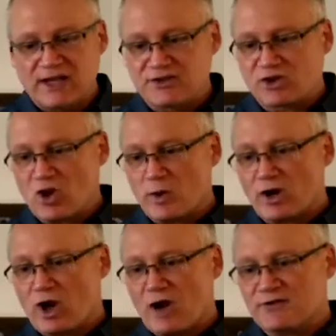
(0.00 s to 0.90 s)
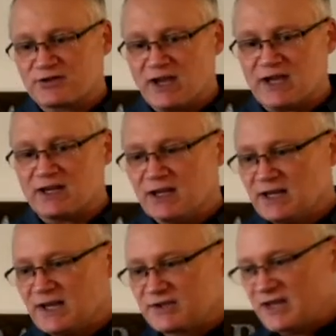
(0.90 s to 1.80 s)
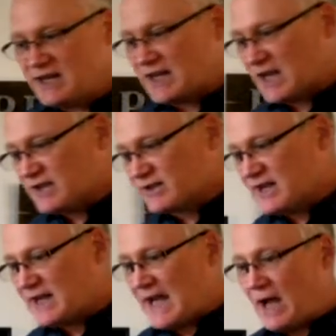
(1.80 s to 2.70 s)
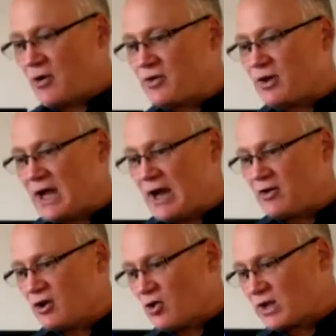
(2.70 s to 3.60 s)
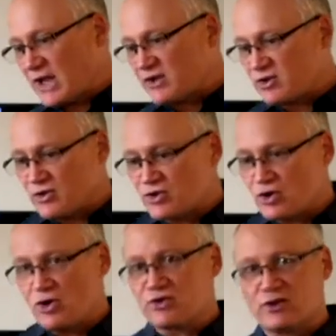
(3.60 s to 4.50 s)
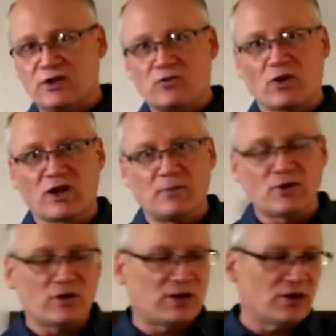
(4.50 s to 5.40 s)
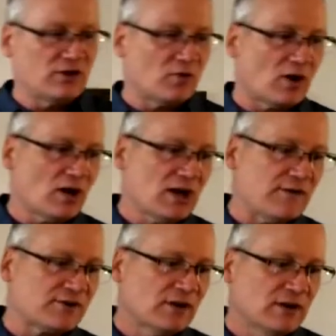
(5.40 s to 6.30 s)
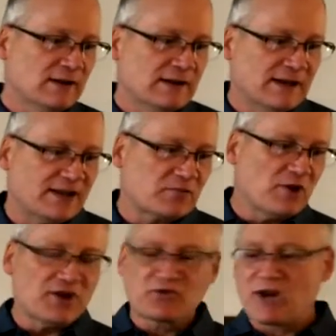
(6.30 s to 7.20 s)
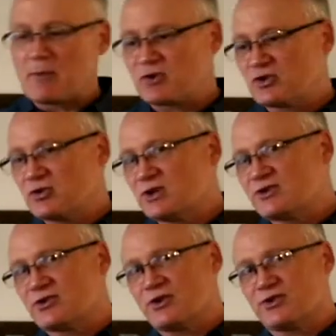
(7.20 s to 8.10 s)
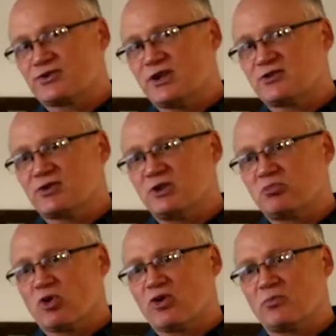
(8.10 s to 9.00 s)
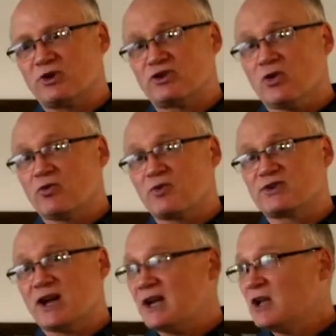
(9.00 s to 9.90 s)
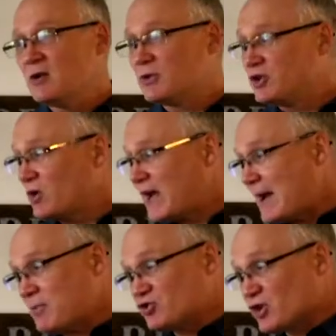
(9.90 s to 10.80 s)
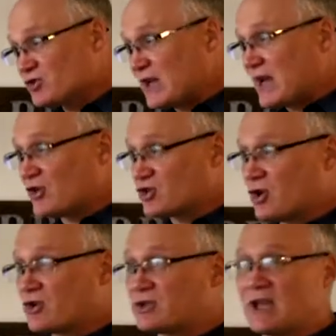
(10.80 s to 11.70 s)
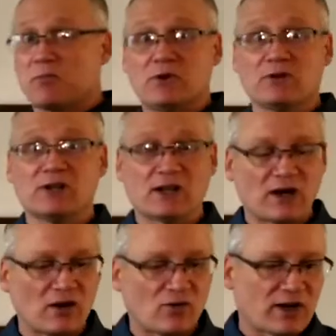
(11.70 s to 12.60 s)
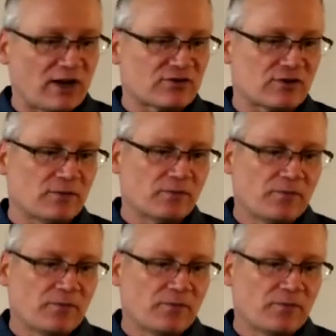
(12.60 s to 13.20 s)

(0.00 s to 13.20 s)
It's going off site. It's getting, it's getting out, of the, out of the location of the church and into our community and into our lives. It's ministry opportunities that are essentially important, but don't reside, but don't happen just at a church and at a building and at a location.